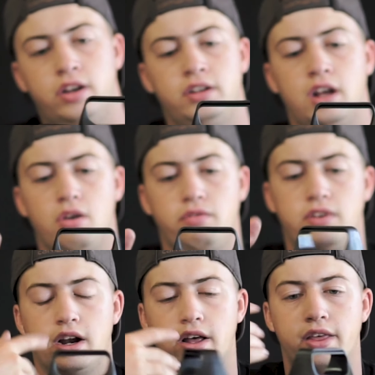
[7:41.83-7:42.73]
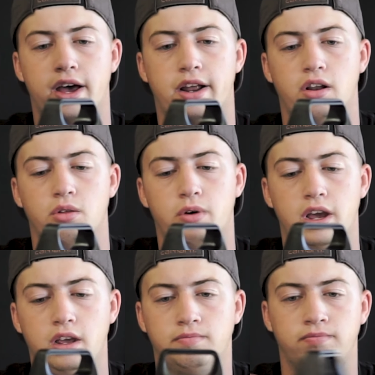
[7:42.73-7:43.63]
now that we've got that out of the
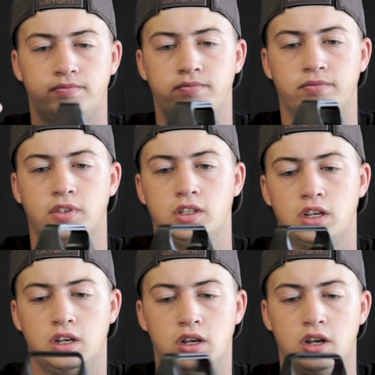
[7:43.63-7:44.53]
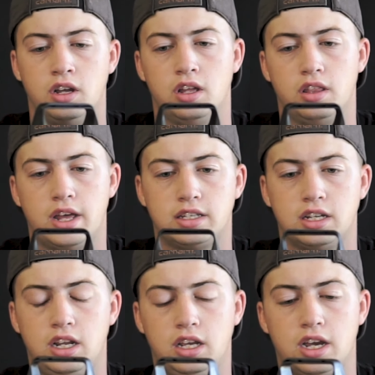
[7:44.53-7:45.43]
way, that's
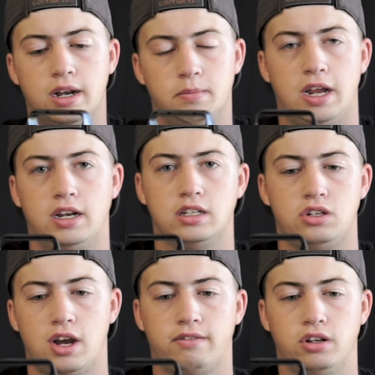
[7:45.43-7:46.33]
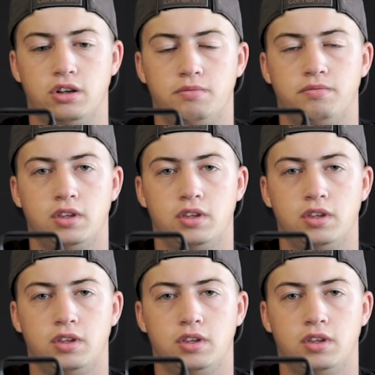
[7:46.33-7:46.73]
any kind of maintenance you have to do.